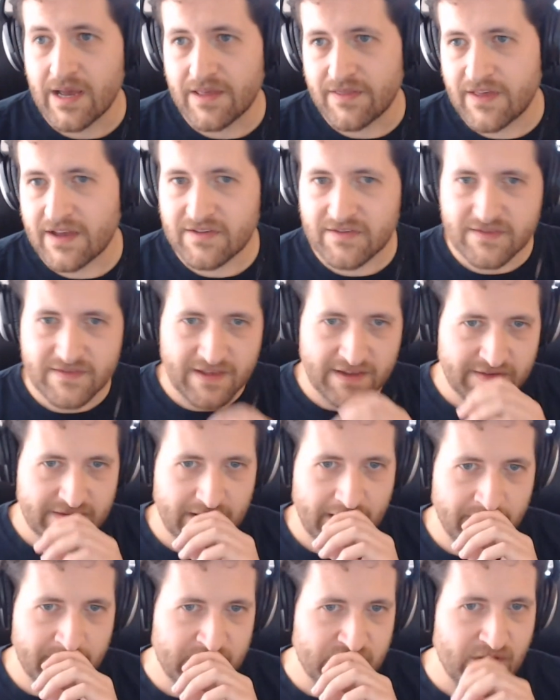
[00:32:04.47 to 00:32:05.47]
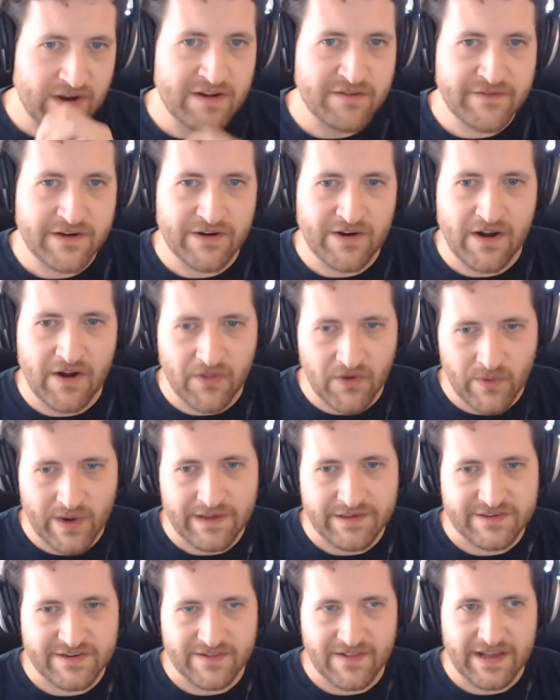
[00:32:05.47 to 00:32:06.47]
that's I've been trying to figure out other
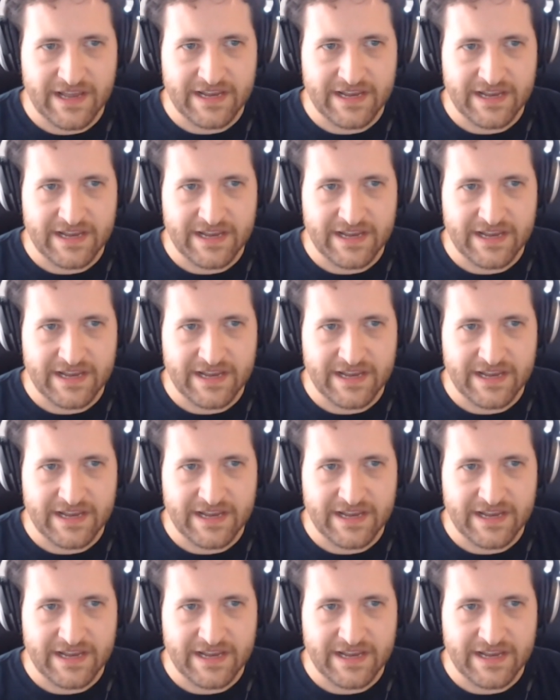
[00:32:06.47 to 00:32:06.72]
ways to like